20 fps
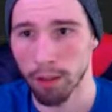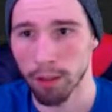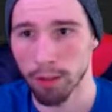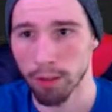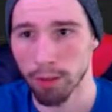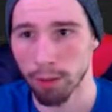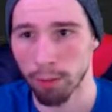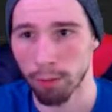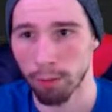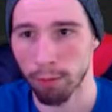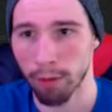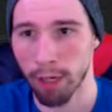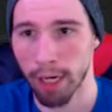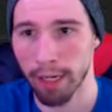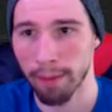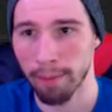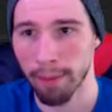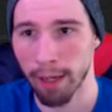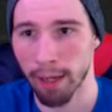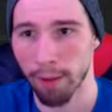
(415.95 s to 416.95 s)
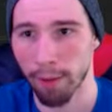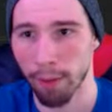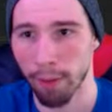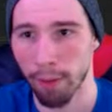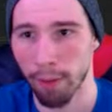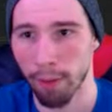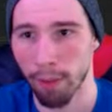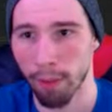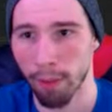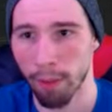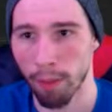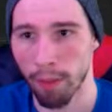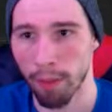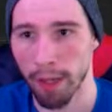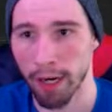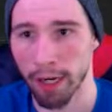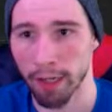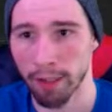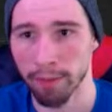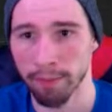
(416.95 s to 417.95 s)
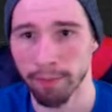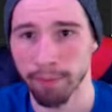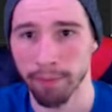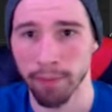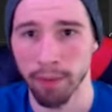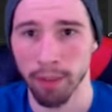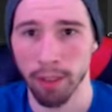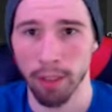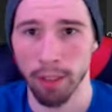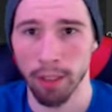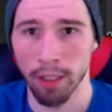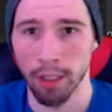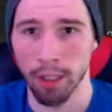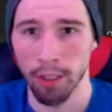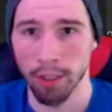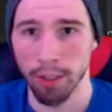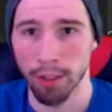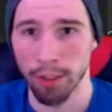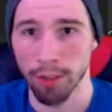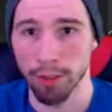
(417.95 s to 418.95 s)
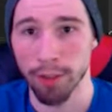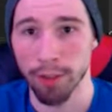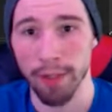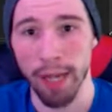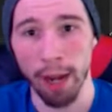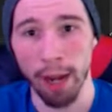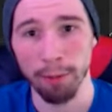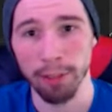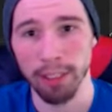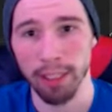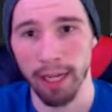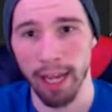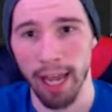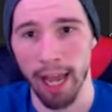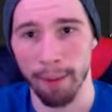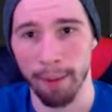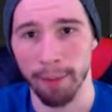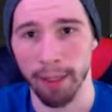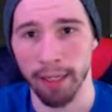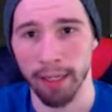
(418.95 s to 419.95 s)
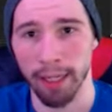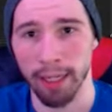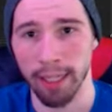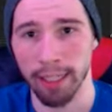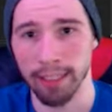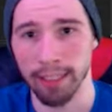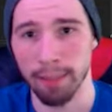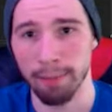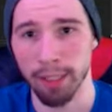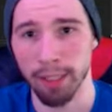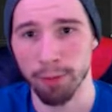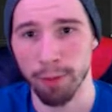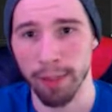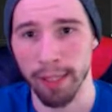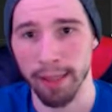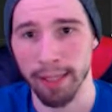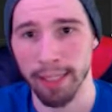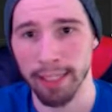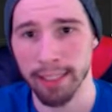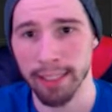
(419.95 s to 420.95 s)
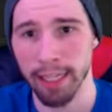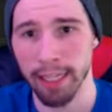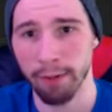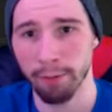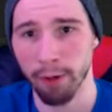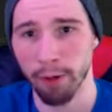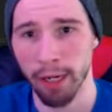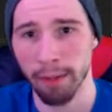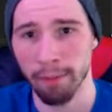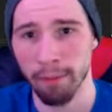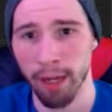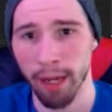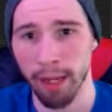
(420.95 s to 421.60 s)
So right about there. So now what's going to happen is in between this keyframe